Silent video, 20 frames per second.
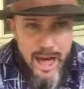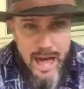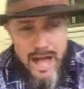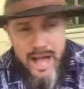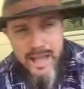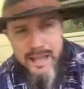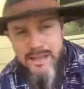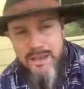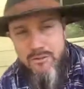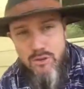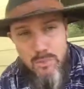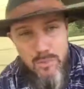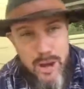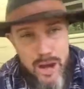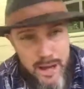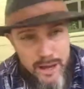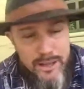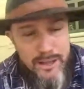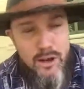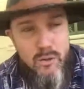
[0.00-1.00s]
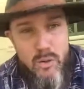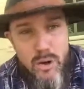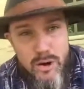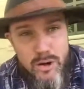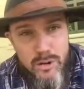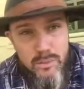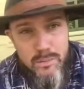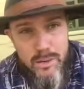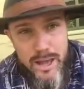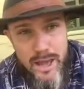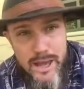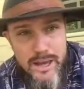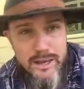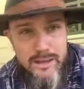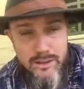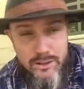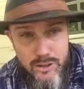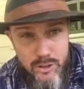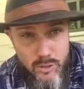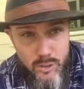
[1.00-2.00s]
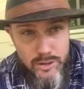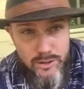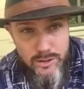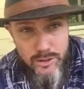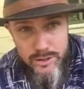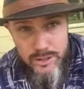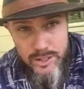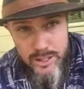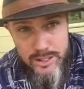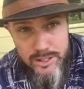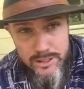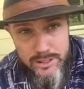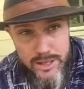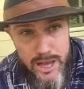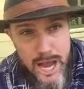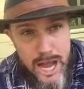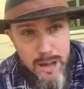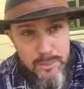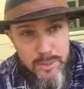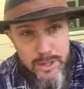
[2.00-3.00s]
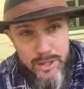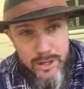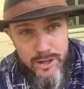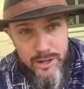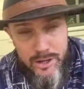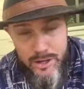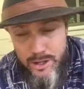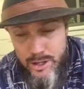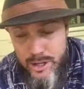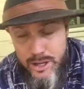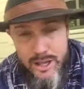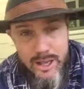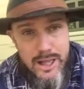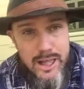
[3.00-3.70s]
Hi, everybody. Welcome back to Whistle Thicket. Tom here.